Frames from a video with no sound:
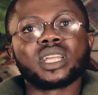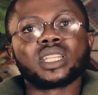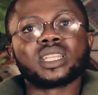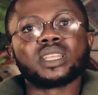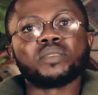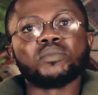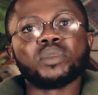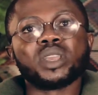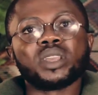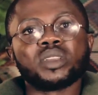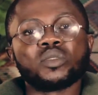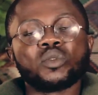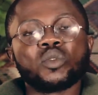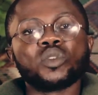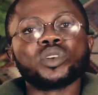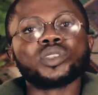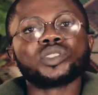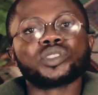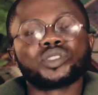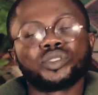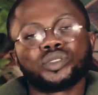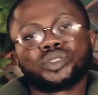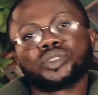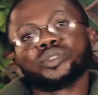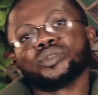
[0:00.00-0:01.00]
that he may
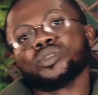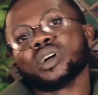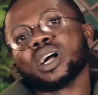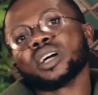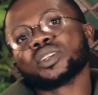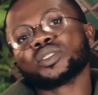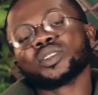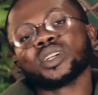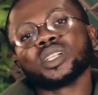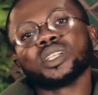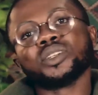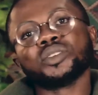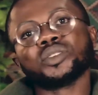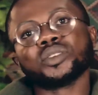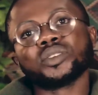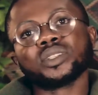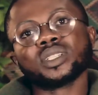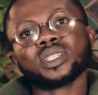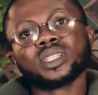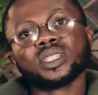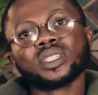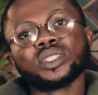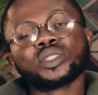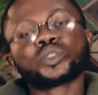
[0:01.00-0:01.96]
want you to actually run.